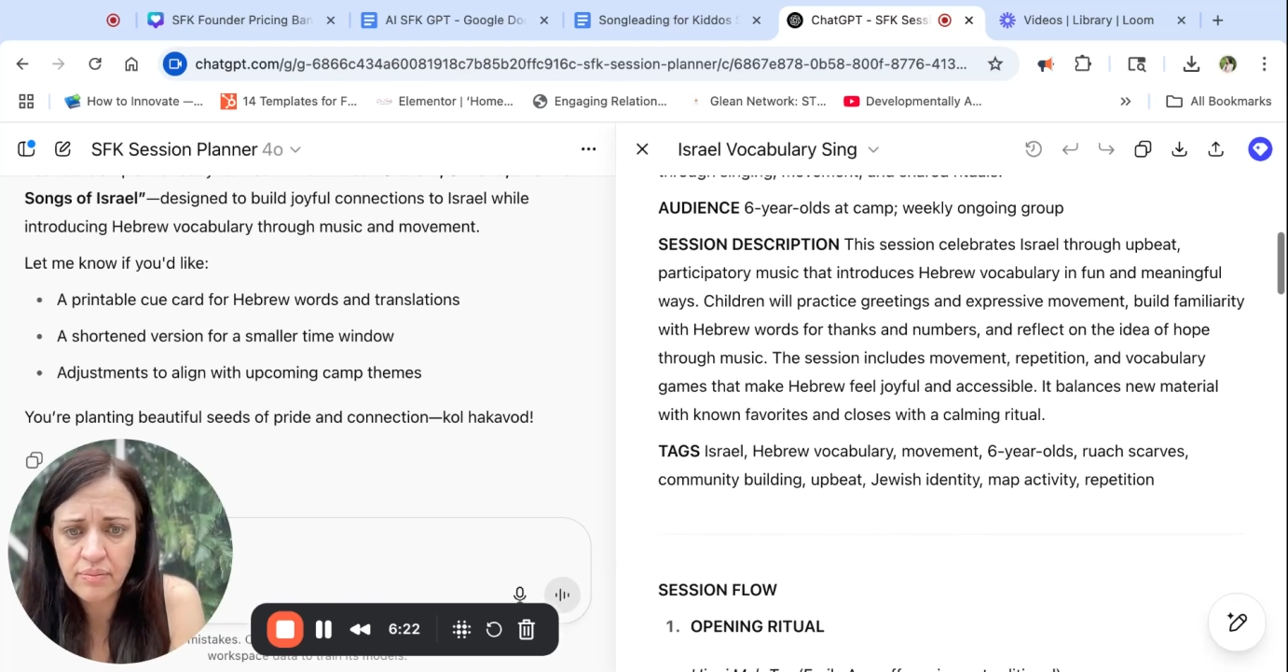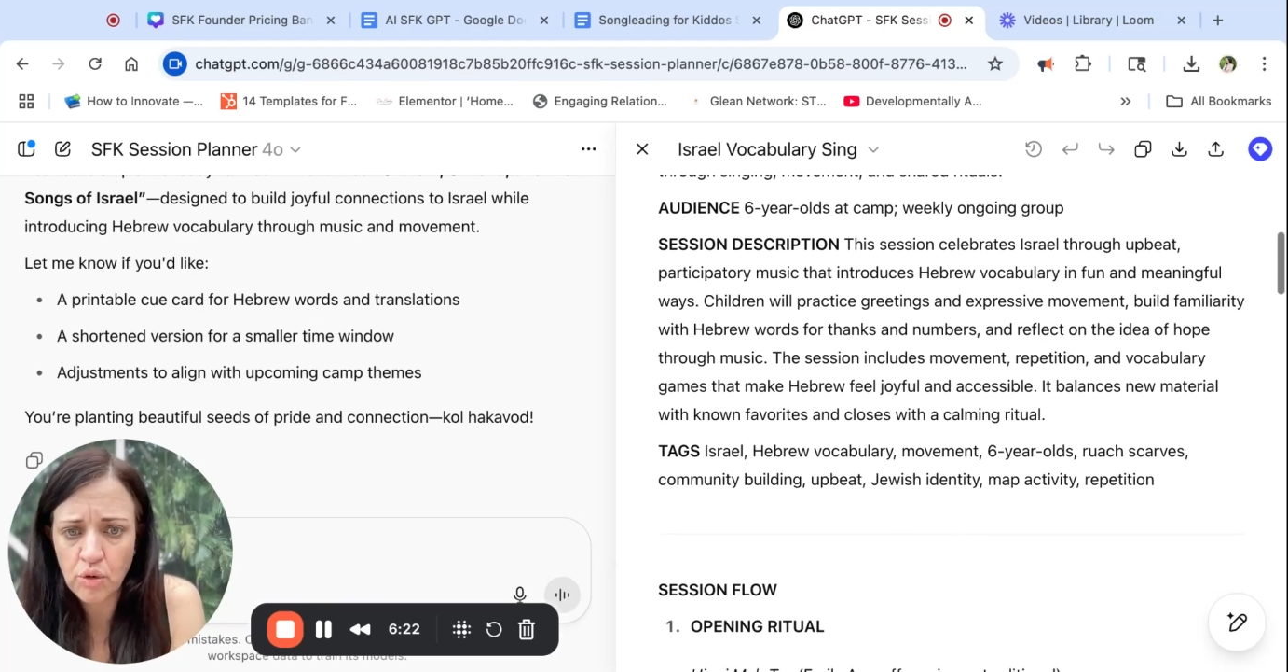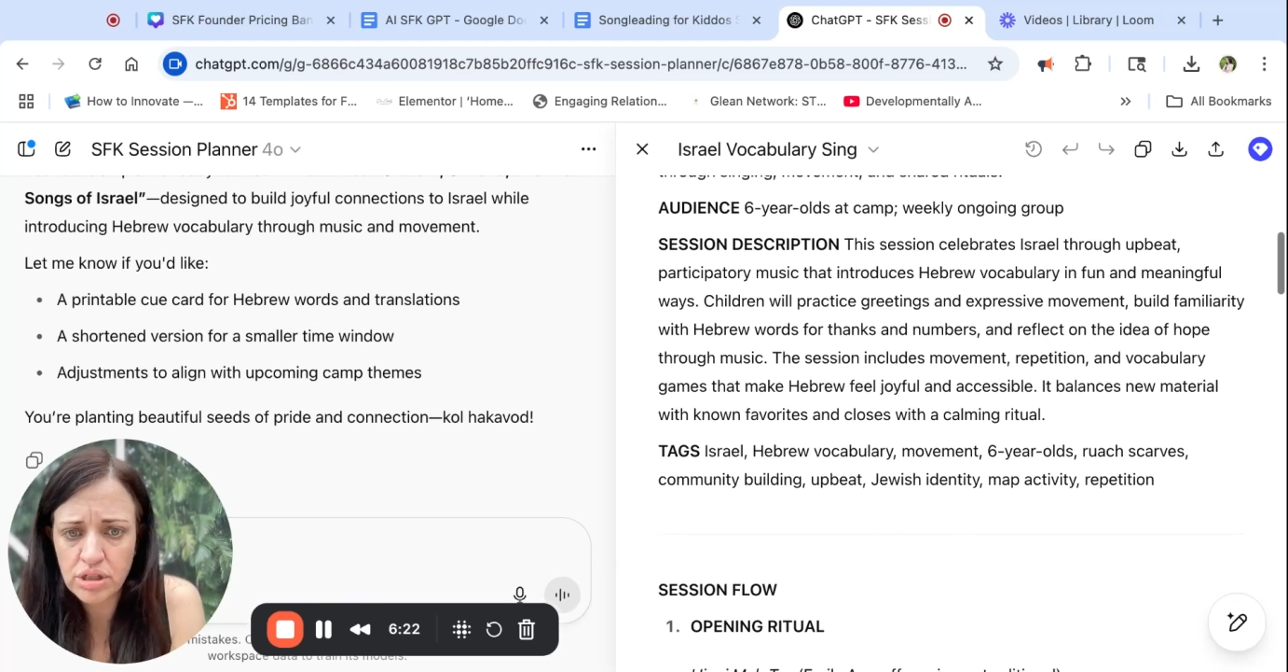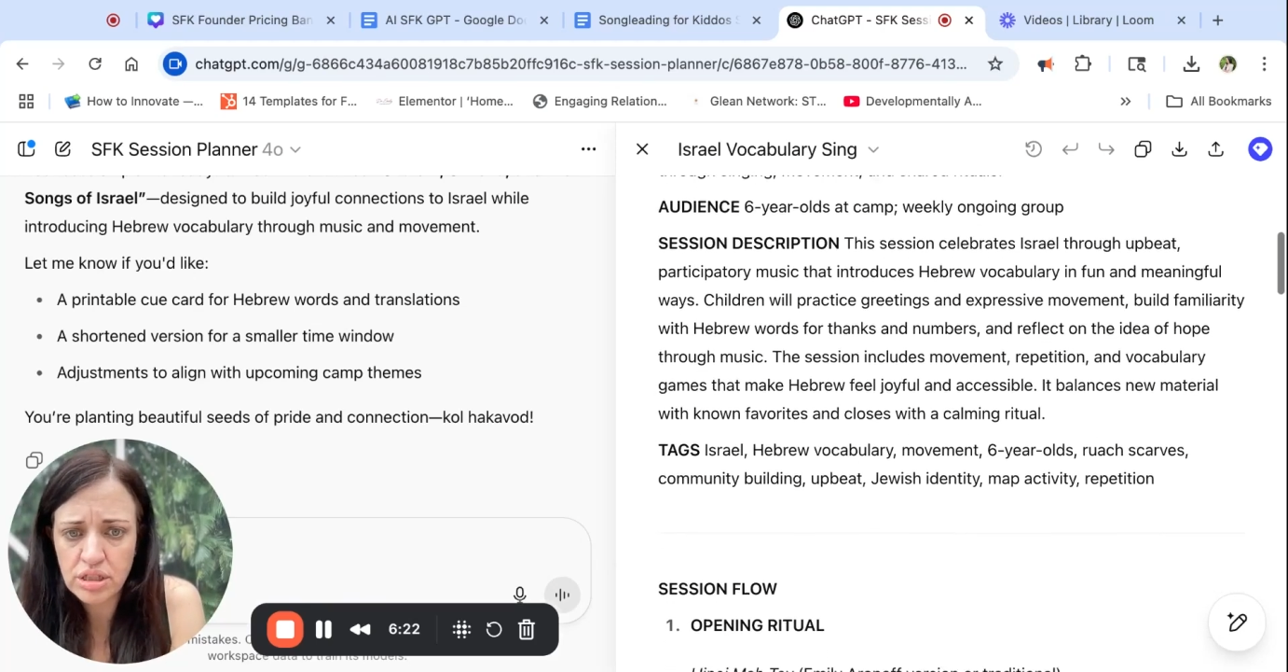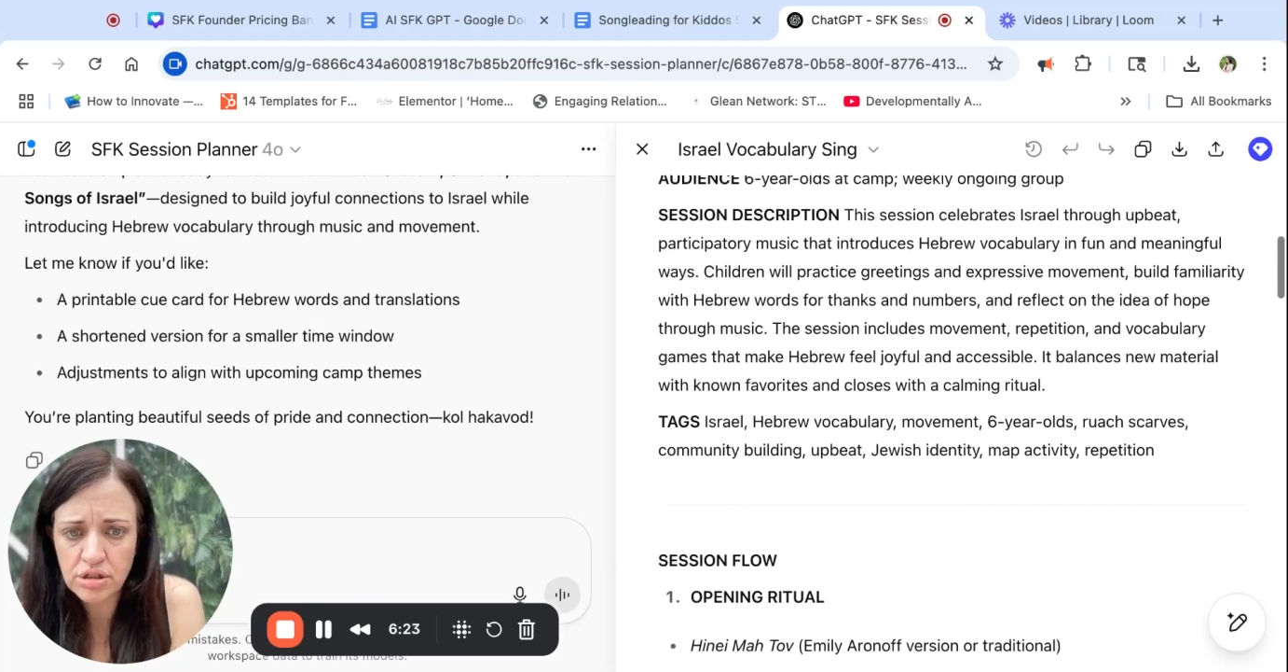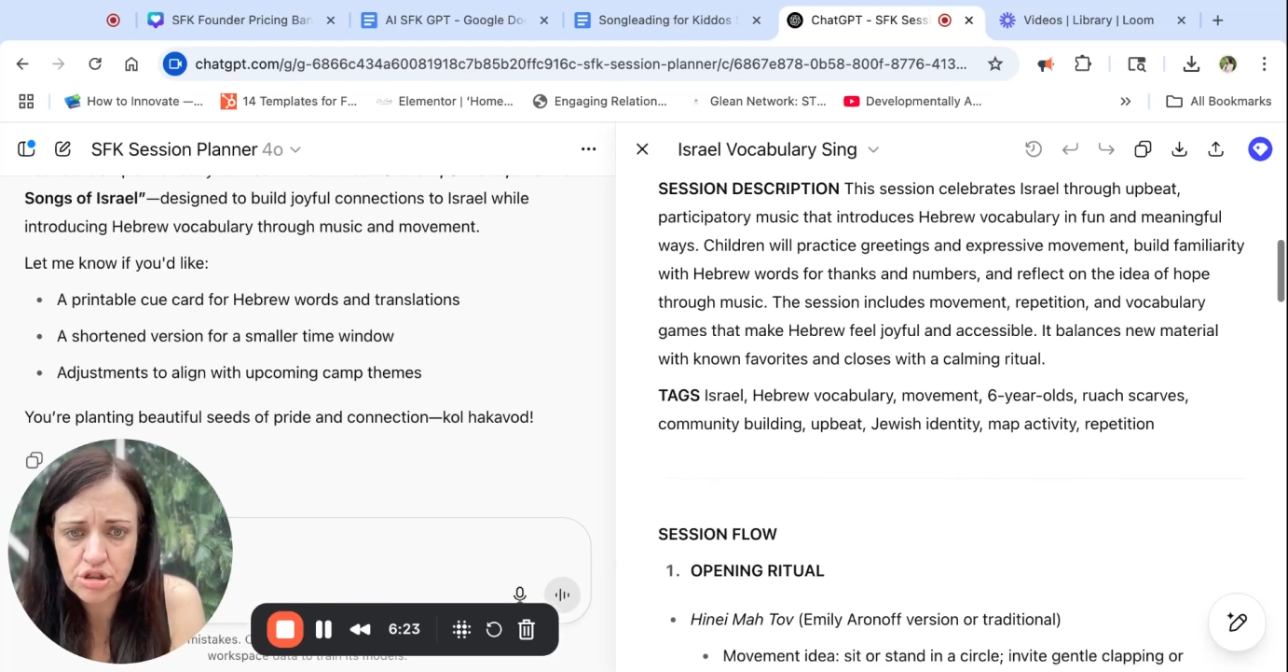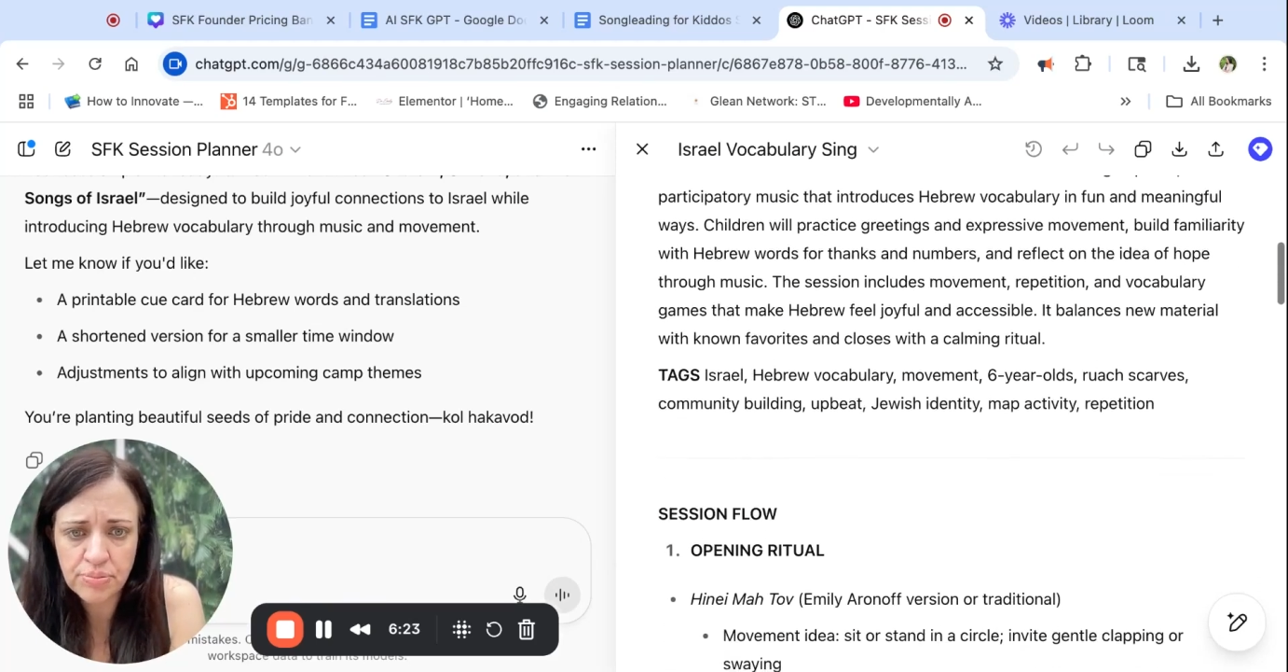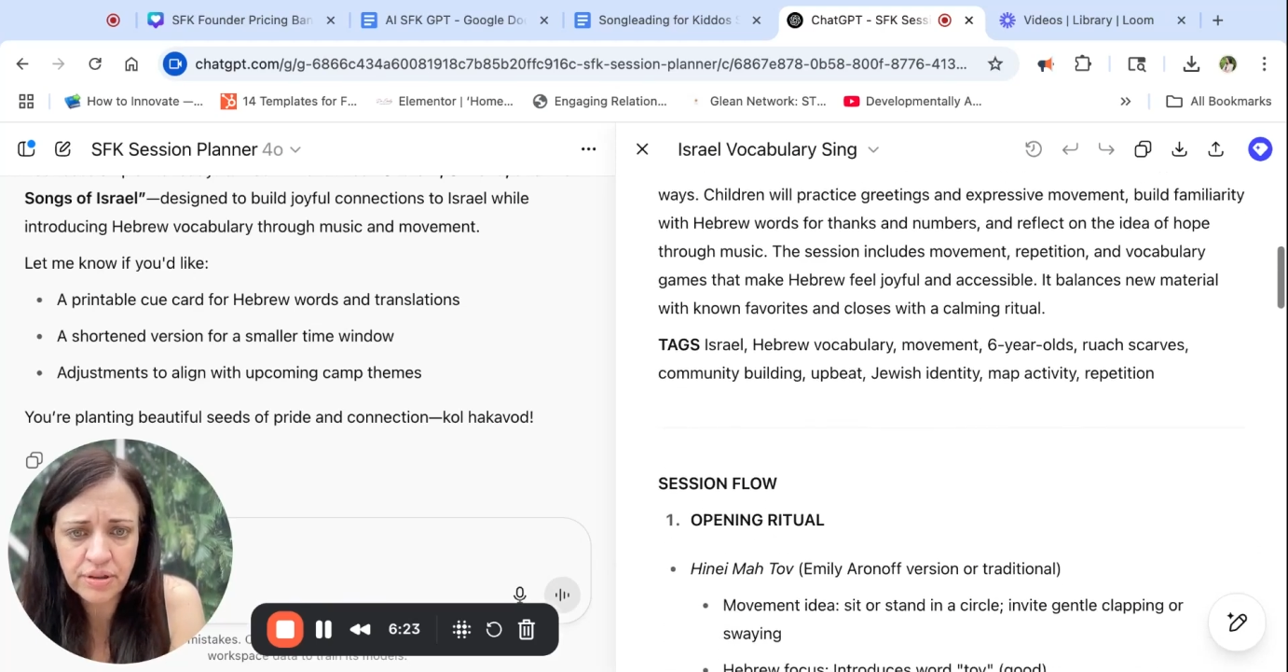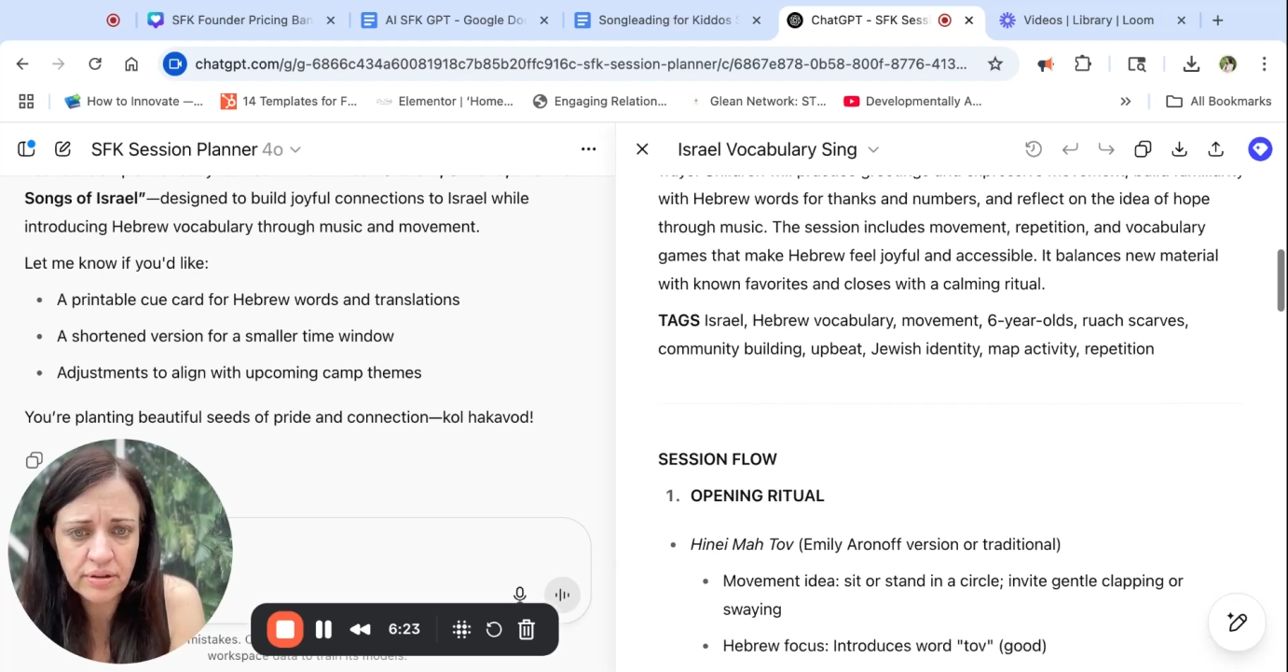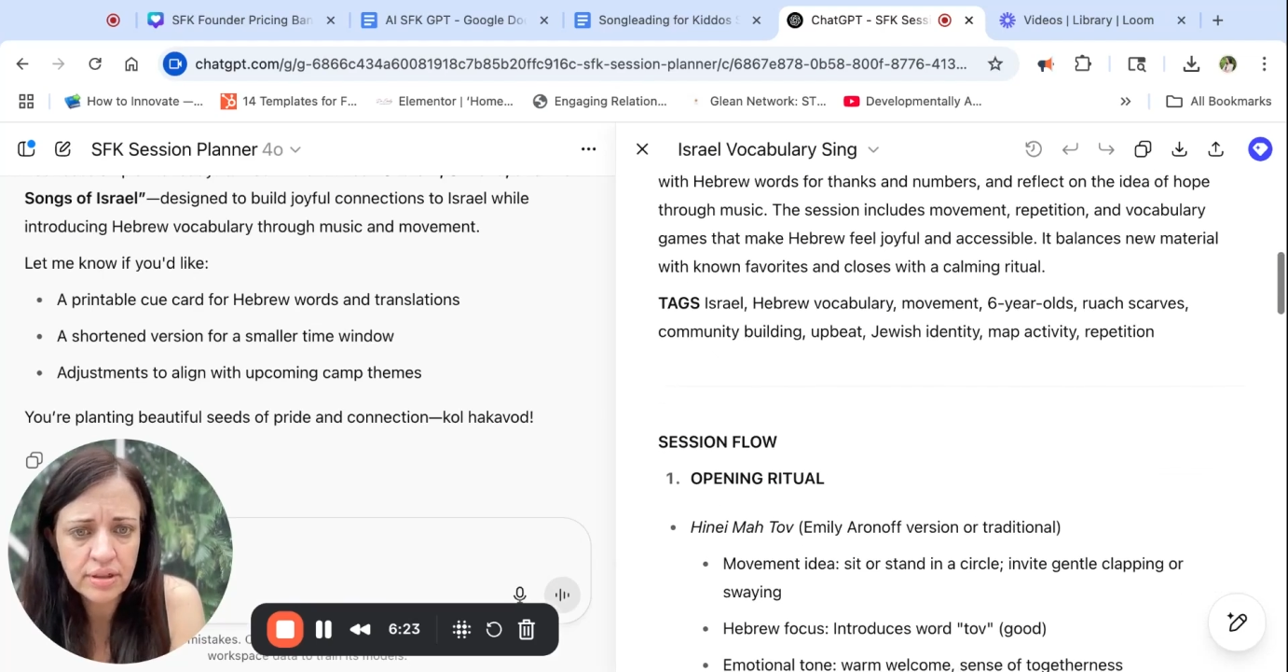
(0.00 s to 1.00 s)
more
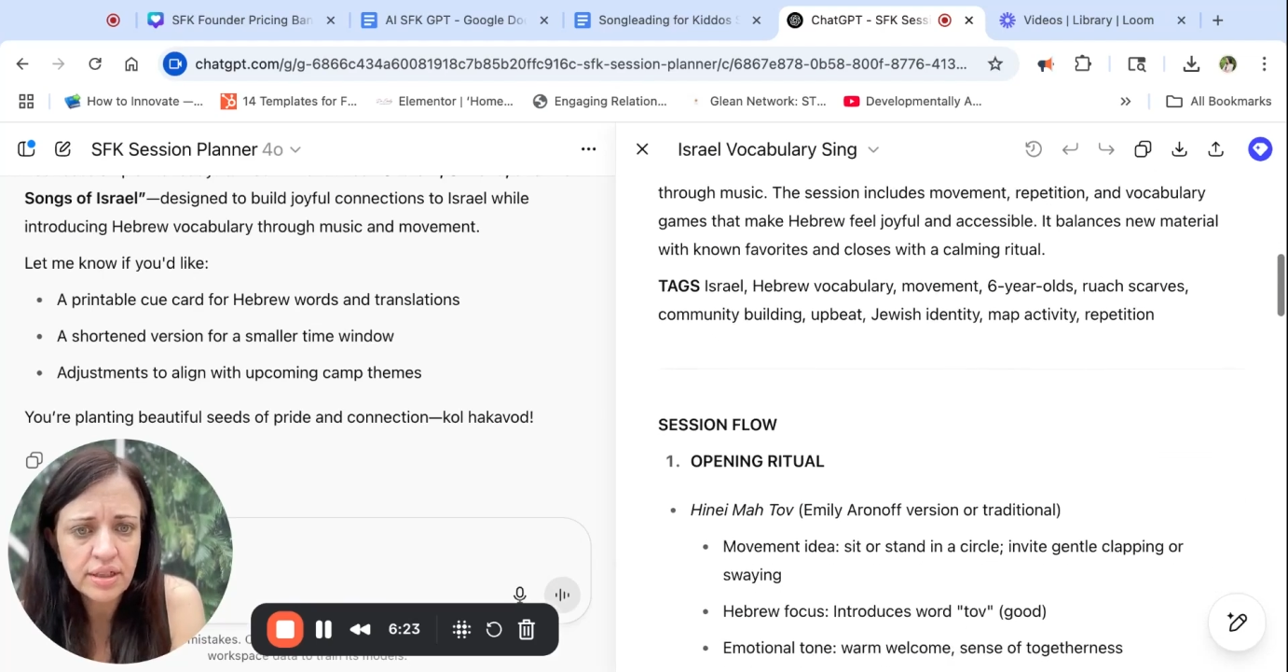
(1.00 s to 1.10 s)
searchable.